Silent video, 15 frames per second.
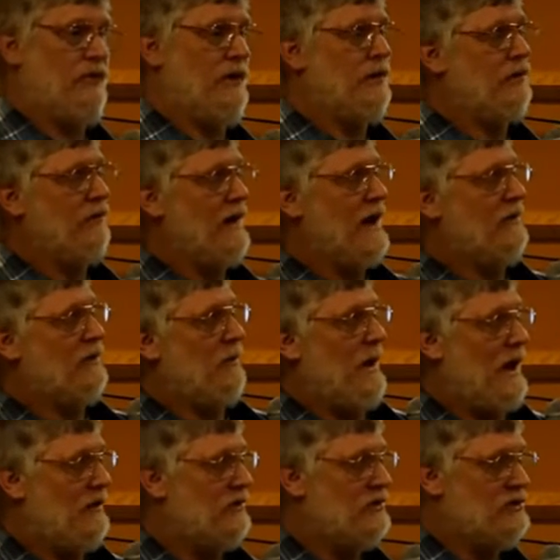there were flocks of
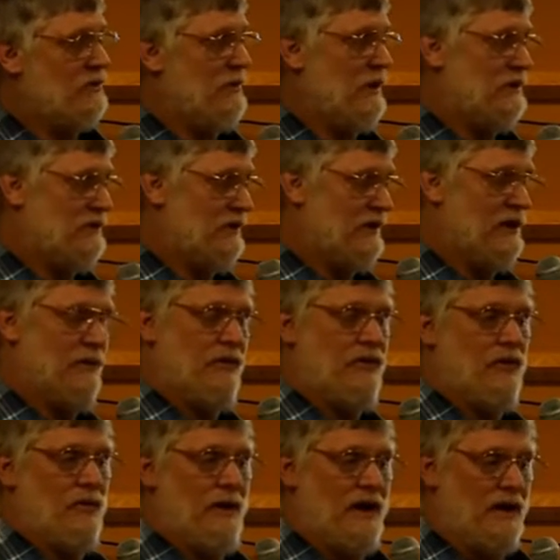passenger pigeons that were
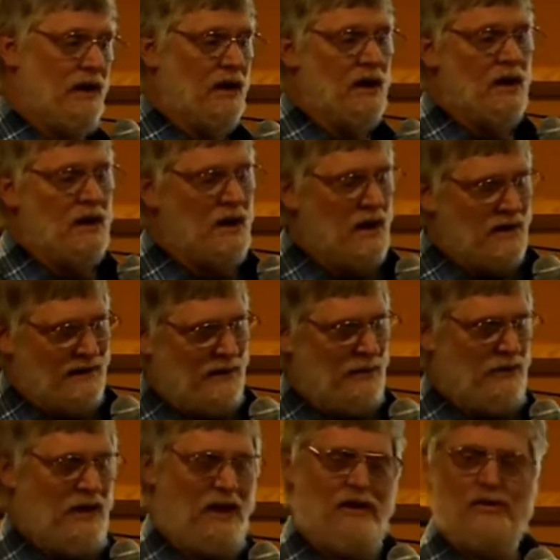so big, they
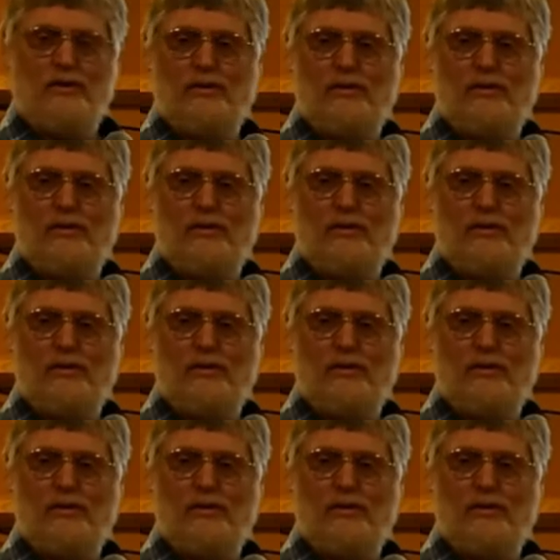would take two